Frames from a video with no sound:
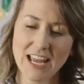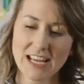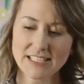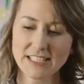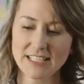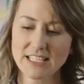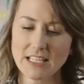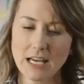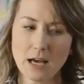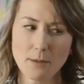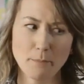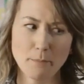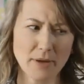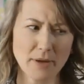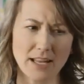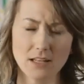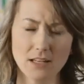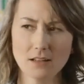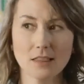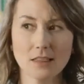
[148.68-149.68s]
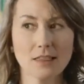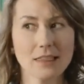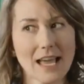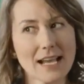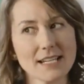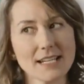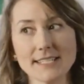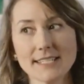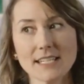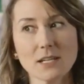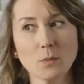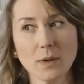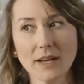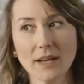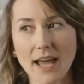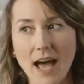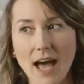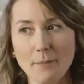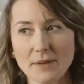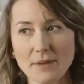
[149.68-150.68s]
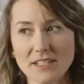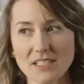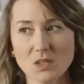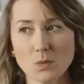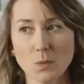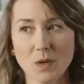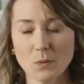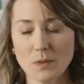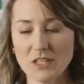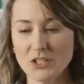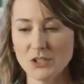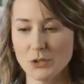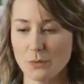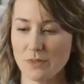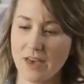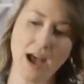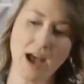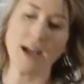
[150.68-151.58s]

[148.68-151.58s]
idea, but let's see what happens when we do